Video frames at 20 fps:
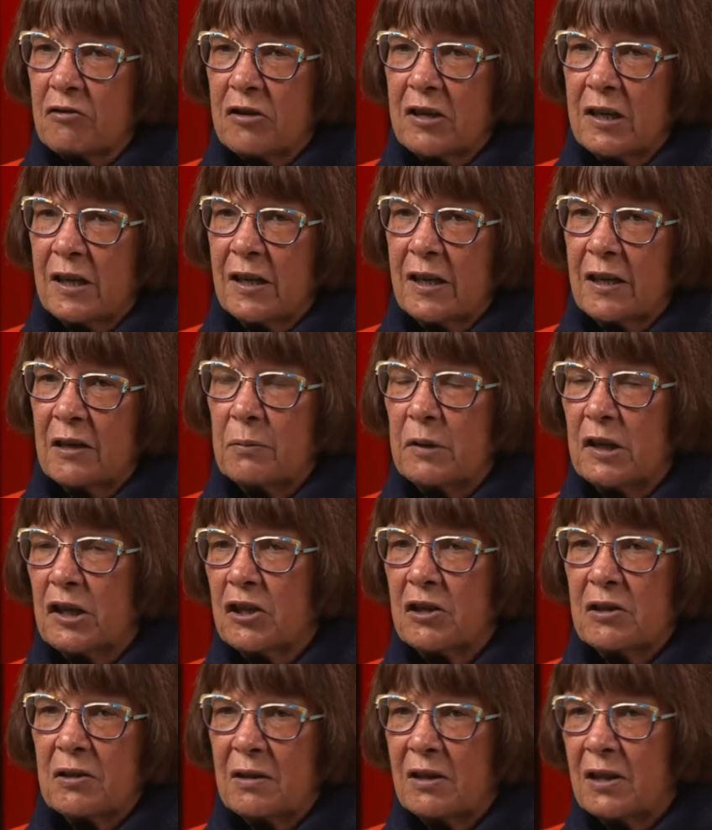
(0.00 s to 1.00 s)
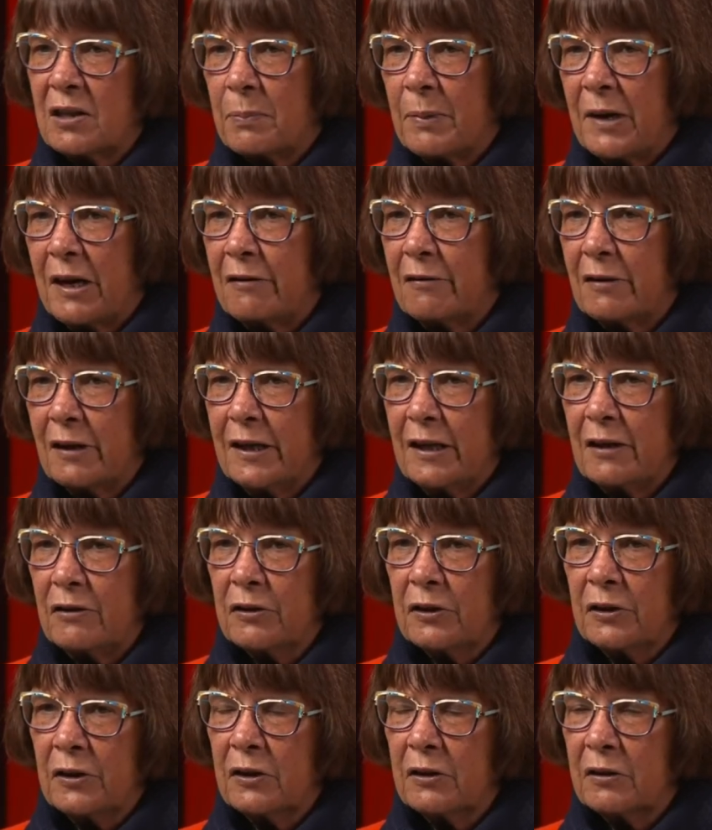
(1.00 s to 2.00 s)
of AstraZeneca, which is, is apparently
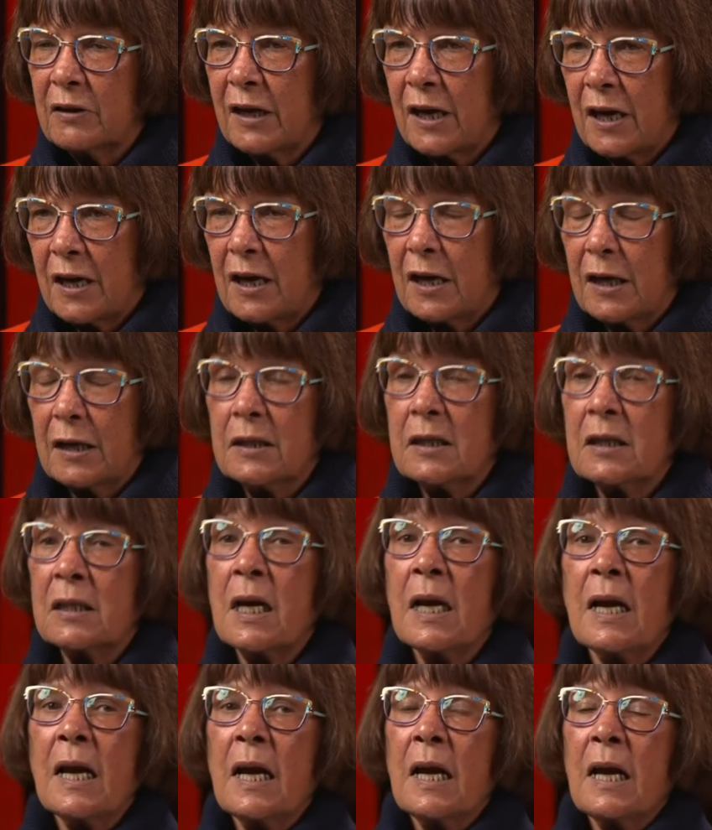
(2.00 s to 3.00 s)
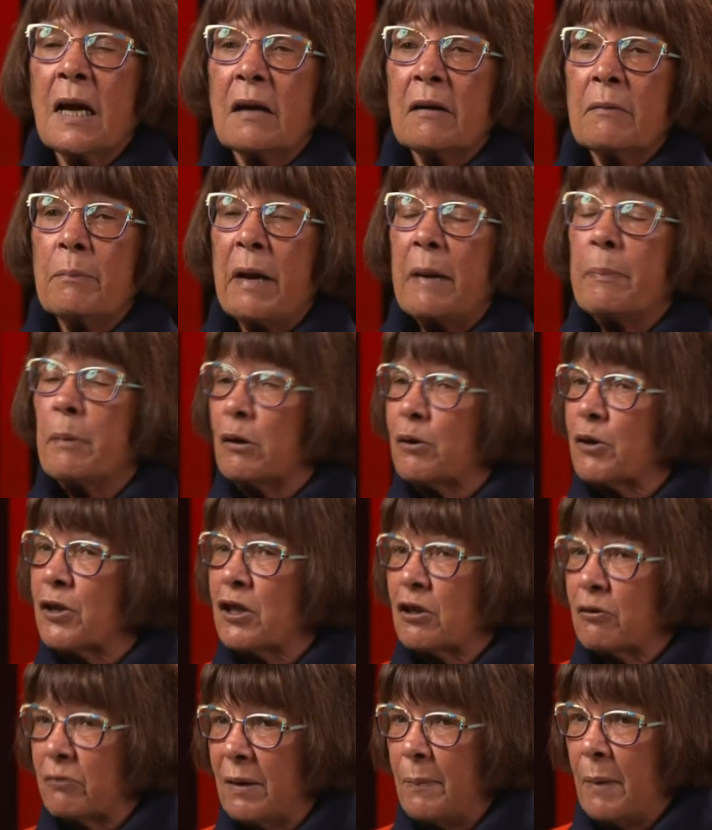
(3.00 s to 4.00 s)
on the cards, people will
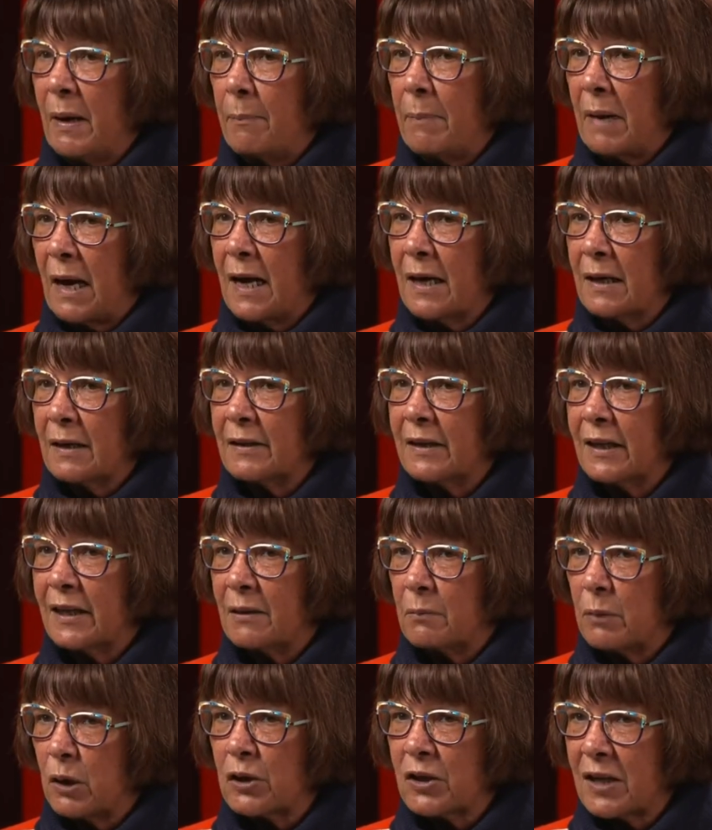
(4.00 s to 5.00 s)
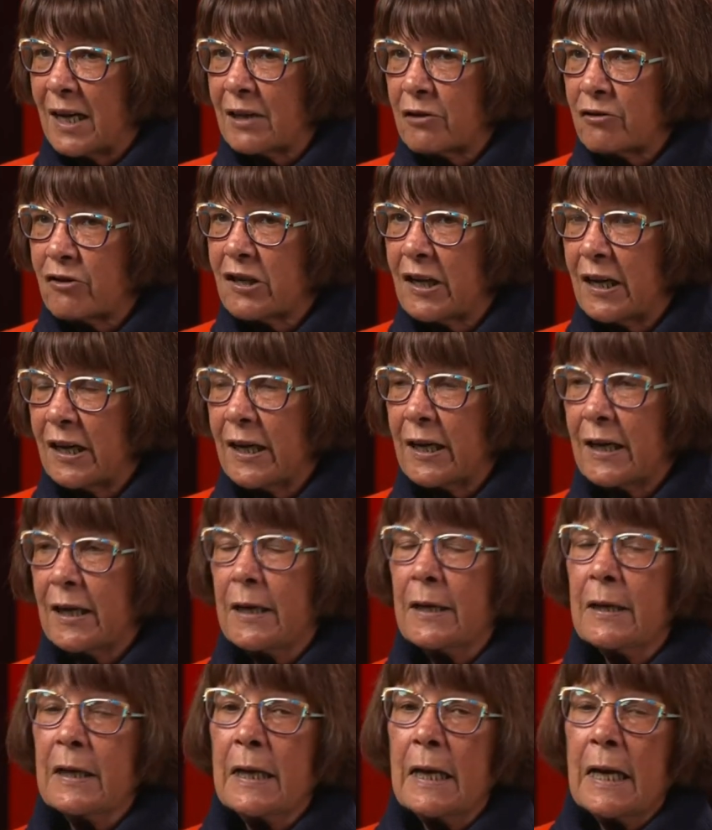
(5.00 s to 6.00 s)
still remember that it was
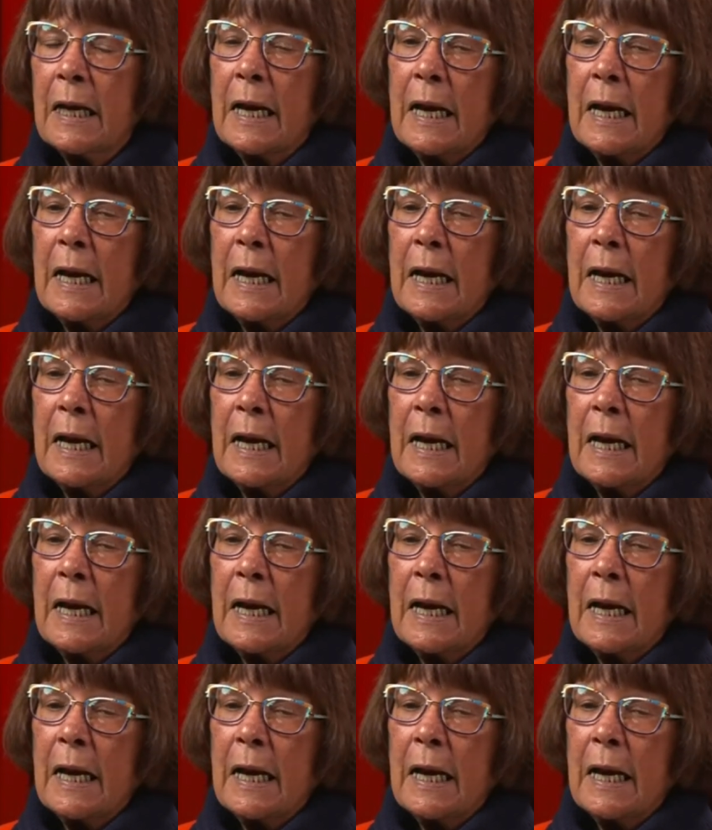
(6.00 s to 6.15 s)
AstraZeneca.